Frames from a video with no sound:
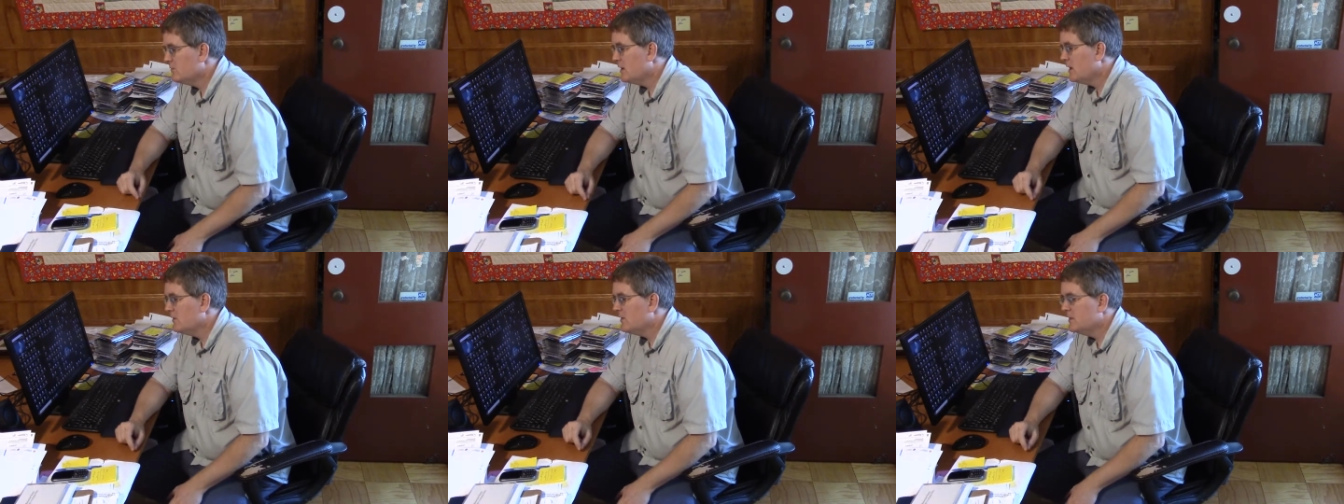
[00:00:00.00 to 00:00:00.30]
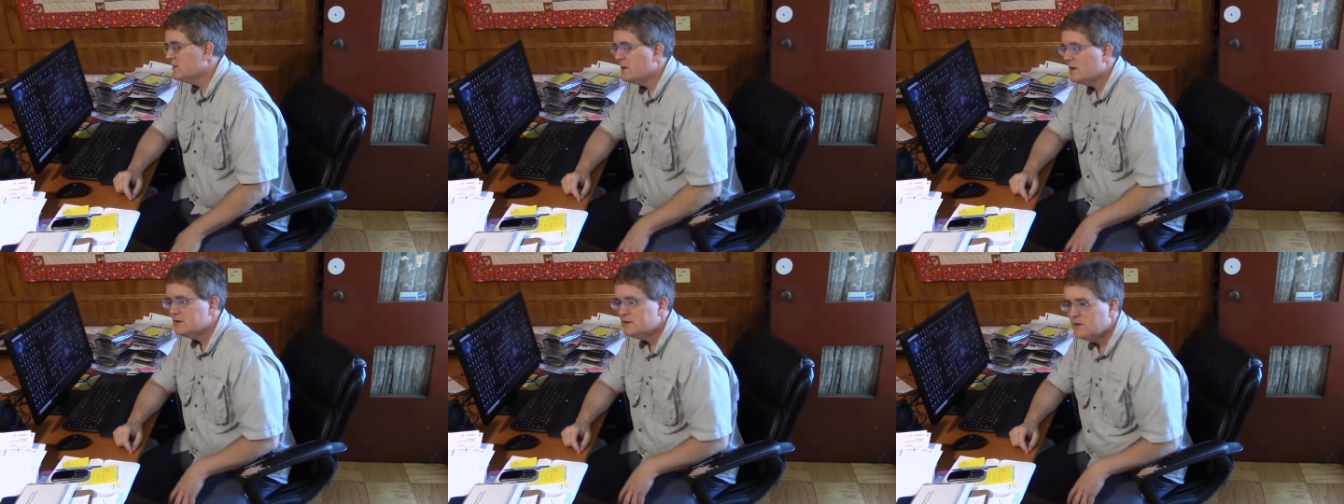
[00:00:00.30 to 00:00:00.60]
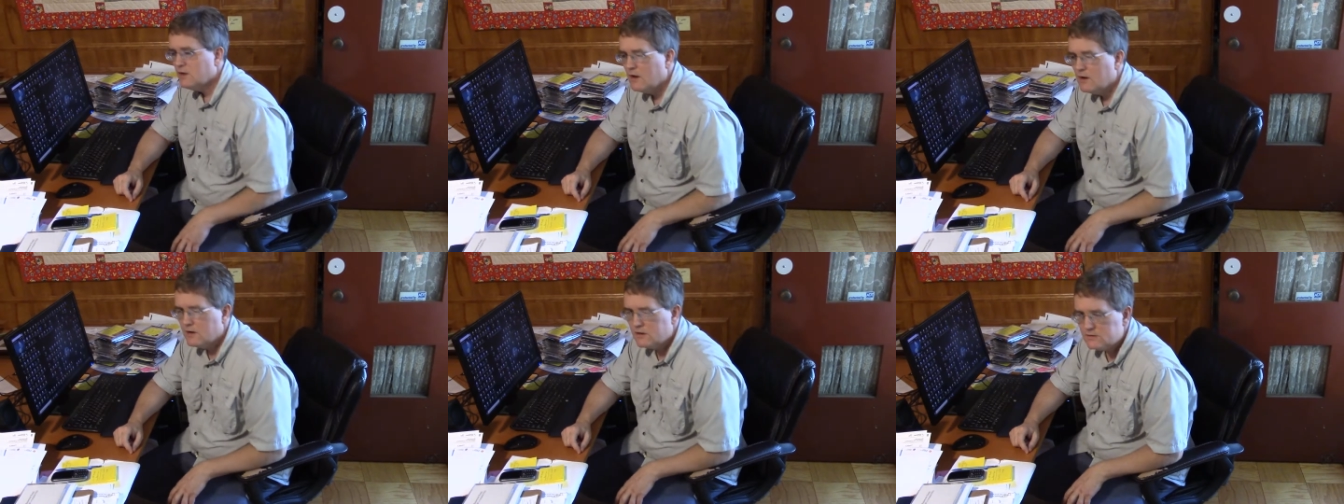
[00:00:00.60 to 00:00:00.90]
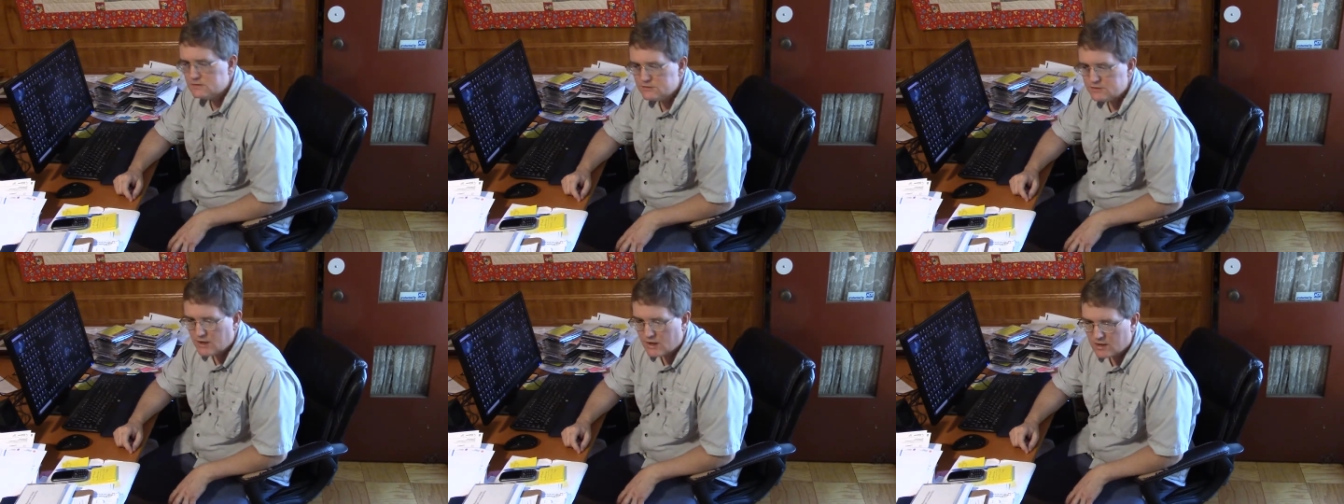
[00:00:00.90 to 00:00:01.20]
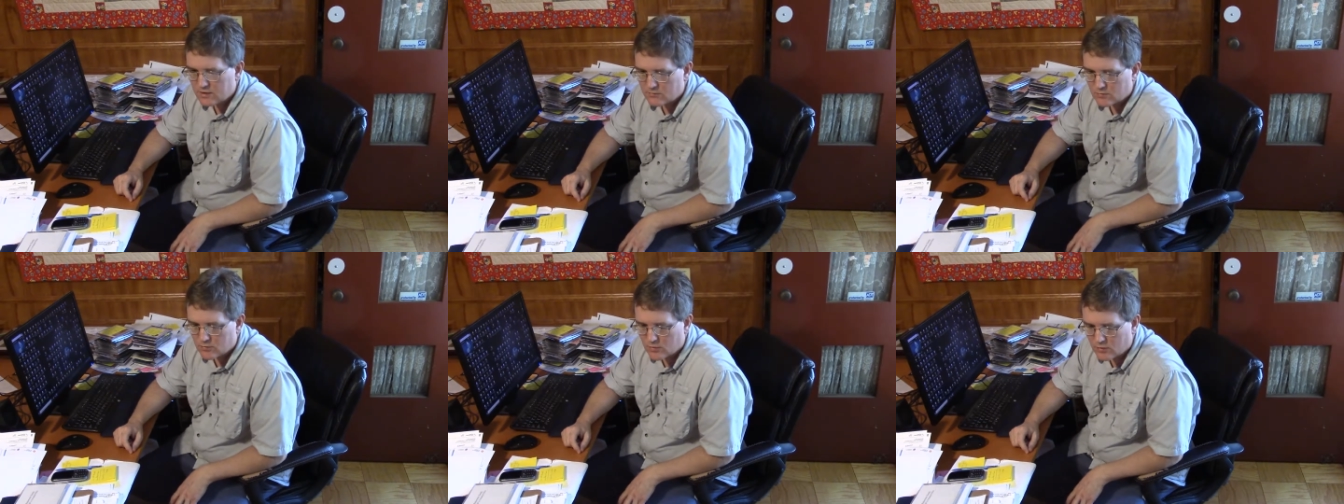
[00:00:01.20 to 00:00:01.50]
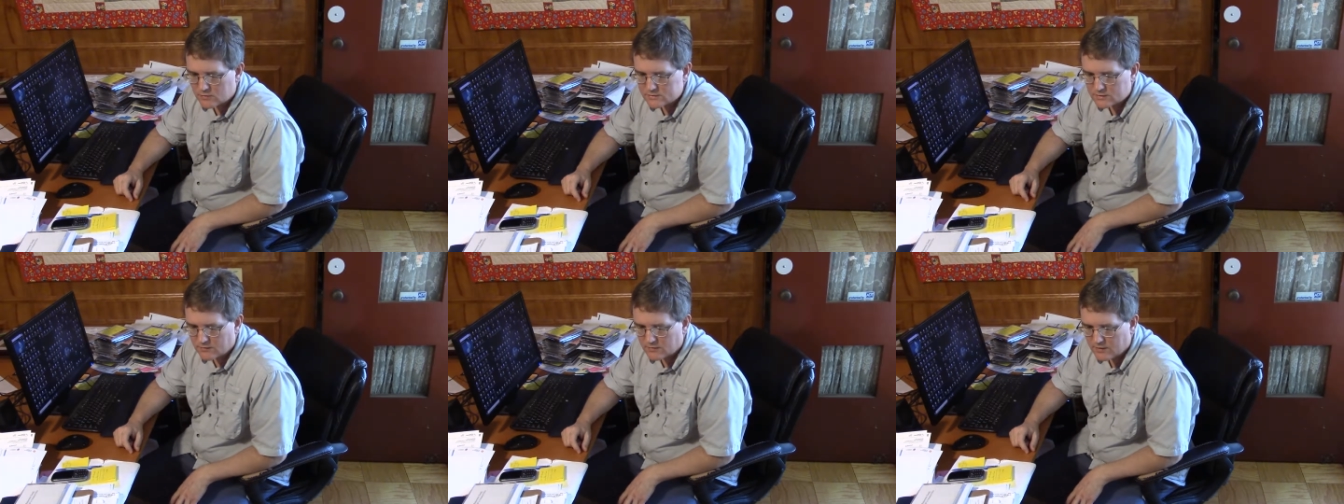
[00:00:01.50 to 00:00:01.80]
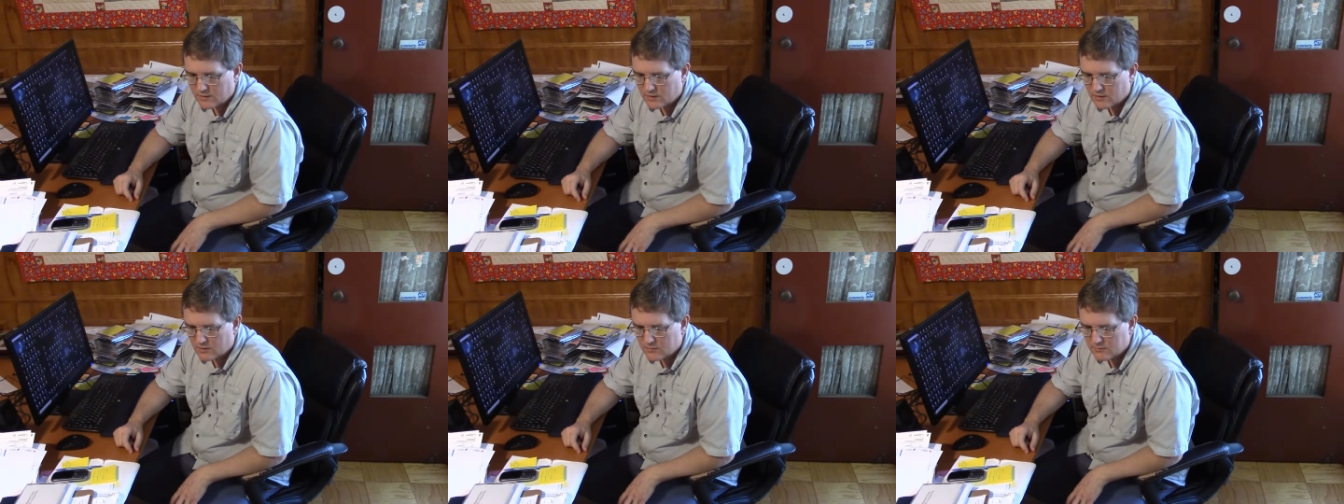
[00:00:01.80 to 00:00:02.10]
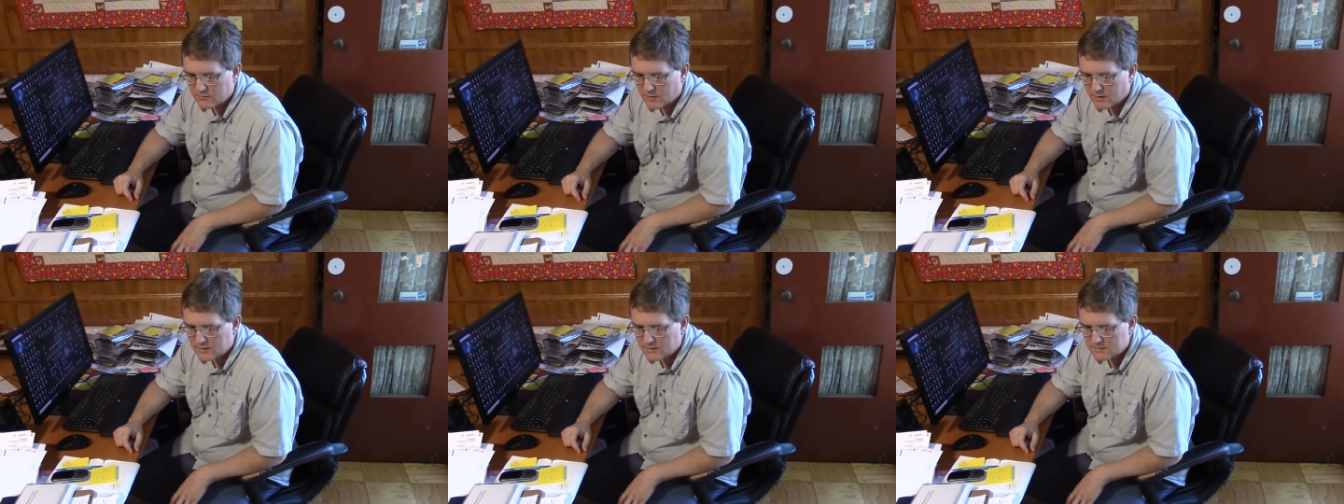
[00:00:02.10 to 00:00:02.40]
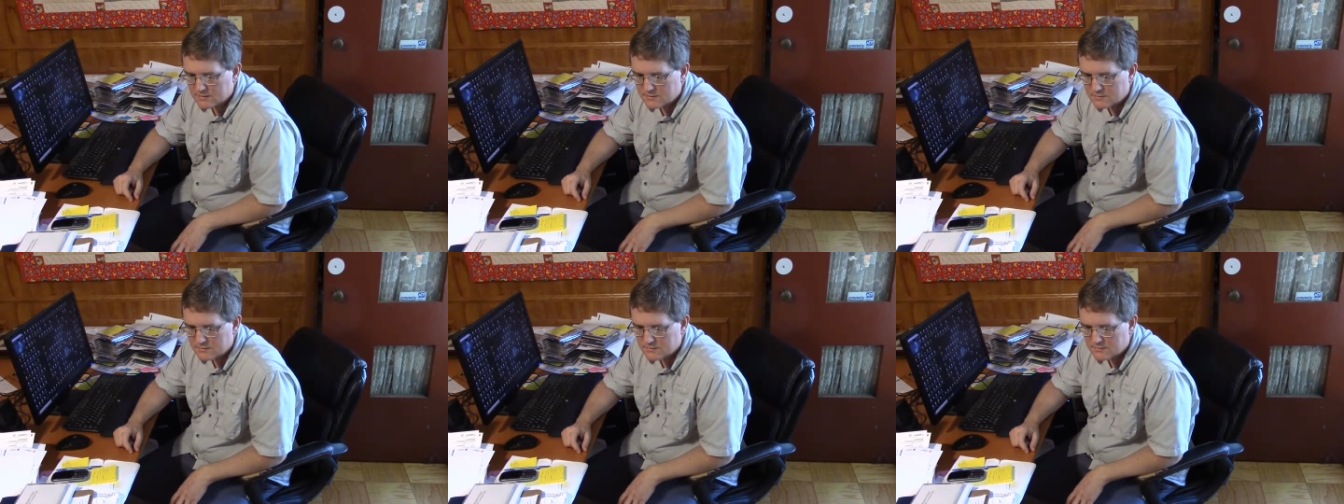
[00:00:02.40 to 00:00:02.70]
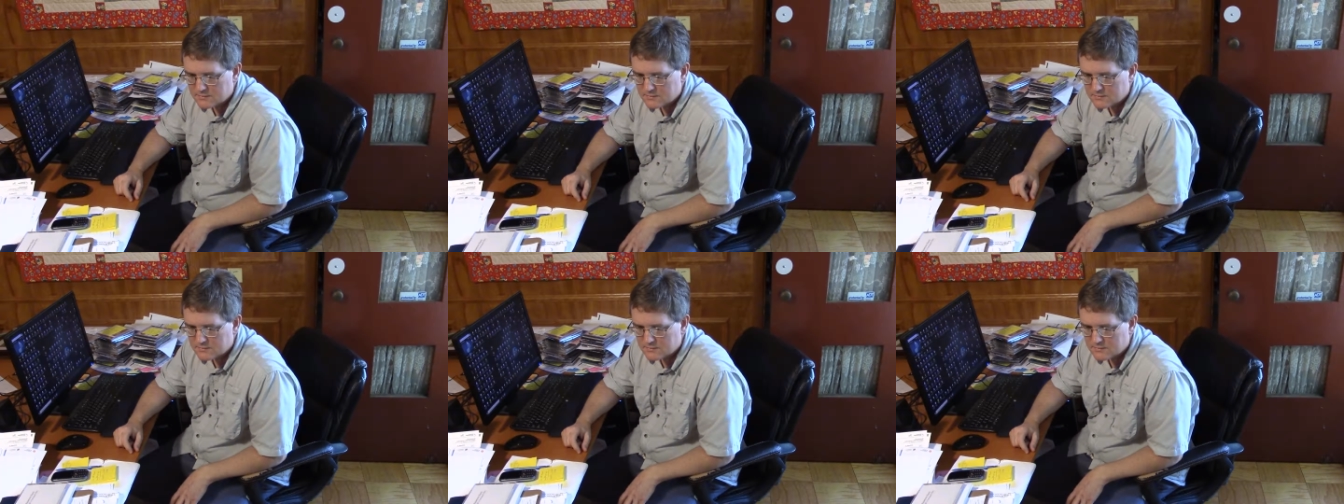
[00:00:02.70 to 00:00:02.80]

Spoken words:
I think that Sean and Shannon were also there, but